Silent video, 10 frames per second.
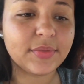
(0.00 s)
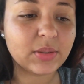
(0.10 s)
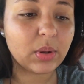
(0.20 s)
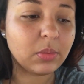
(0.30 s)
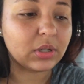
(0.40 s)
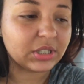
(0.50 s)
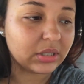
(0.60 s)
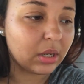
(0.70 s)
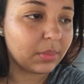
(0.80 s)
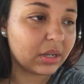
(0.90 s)
That's probably why she's
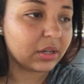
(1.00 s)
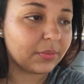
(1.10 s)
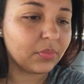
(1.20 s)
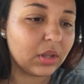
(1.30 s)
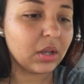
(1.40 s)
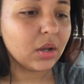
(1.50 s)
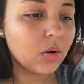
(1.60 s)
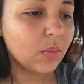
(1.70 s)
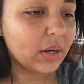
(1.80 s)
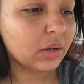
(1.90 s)
not back there.
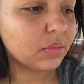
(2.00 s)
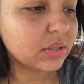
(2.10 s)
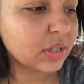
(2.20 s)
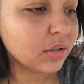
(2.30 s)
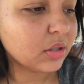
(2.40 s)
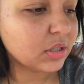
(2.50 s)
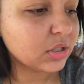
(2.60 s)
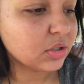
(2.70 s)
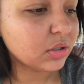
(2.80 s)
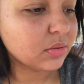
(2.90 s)
Waiting on this air
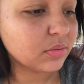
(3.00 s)
conditioner.